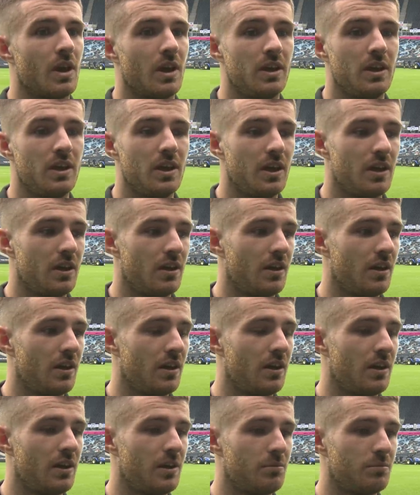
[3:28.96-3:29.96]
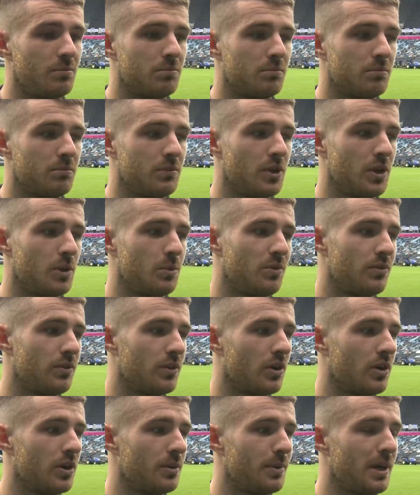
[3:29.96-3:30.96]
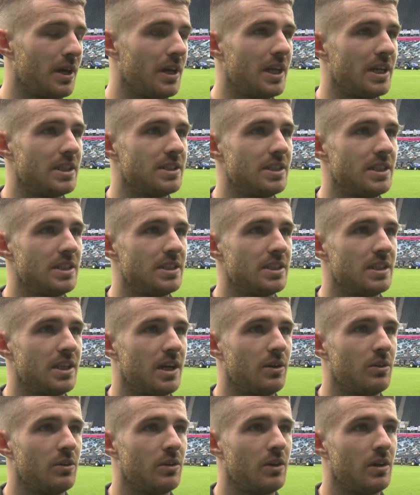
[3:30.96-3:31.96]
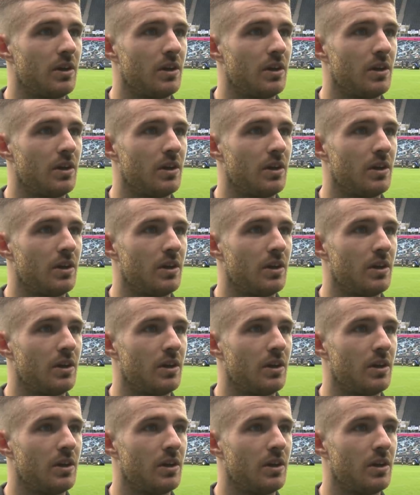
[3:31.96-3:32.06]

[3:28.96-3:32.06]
Yeah, you know, we've forgotten about last season now.